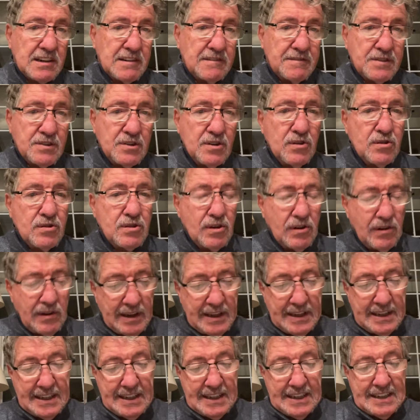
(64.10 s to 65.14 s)
of Google,
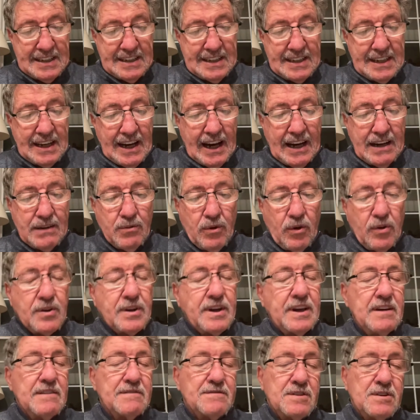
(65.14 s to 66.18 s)
uh, I will
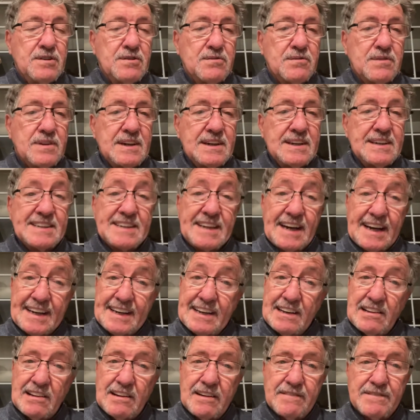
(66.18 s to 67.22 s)
give you the
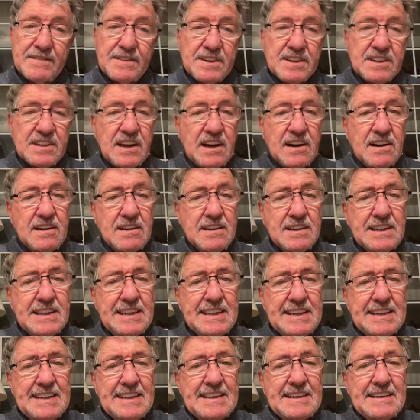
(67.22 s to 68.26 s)
title of the song
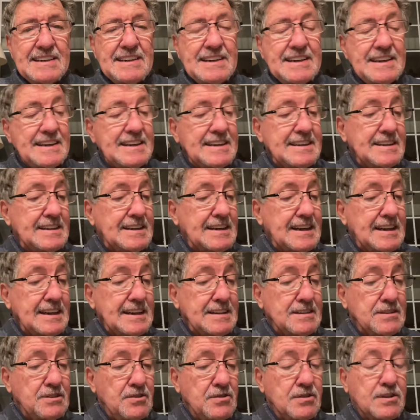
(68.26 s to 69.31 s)
and uh,
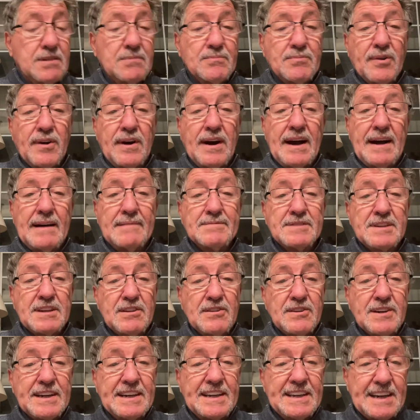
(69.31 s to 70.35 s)
you can perhaps
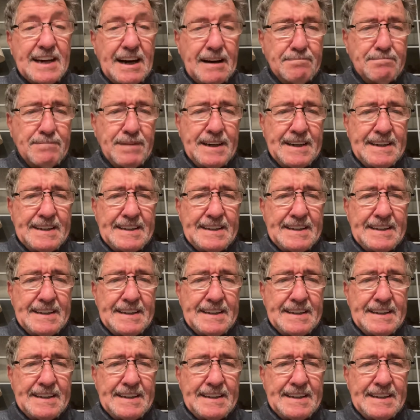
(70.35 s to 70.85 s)
look it up